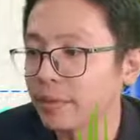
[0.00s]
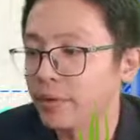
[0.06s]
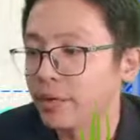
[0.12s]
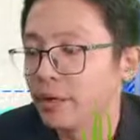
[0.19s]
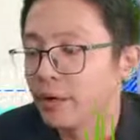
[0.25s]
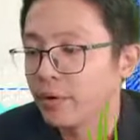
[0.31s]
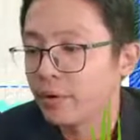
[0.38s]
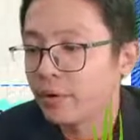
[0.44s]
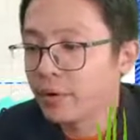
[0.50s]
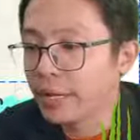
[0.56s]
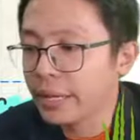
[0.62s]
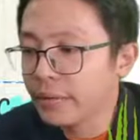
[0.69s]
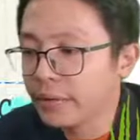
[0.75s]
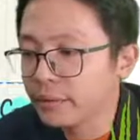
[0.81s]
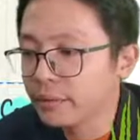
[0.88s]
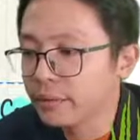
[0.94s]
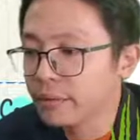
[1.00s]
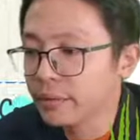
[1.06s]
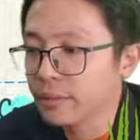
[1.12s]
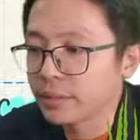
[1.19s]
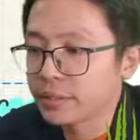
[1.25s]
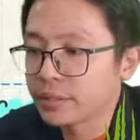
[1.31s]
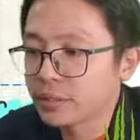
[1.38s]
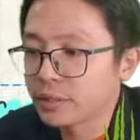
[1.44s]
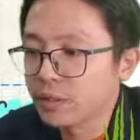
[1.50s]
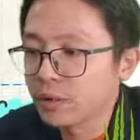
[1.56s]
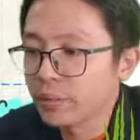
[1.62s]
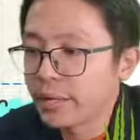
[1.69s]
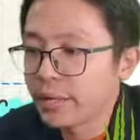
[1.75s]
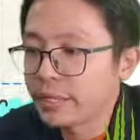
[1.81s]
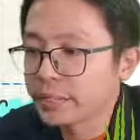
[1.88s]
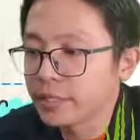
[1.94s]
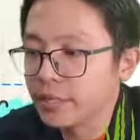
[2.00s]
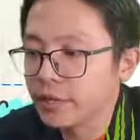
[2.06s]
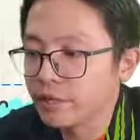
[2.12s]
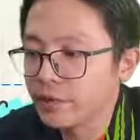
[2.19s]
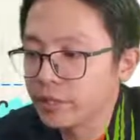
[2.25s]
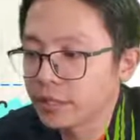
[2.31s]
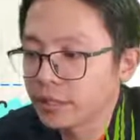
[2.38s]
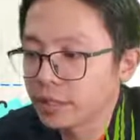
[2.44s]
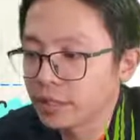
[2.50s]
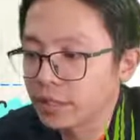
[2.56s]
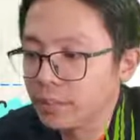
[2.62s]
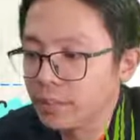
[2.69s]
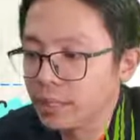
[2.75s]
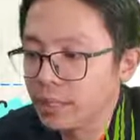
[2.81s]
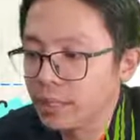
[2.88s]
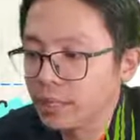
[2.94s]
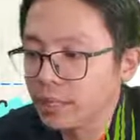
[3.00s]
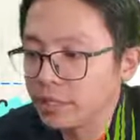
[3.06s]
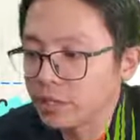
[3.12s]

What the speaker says: Real is always inverted image.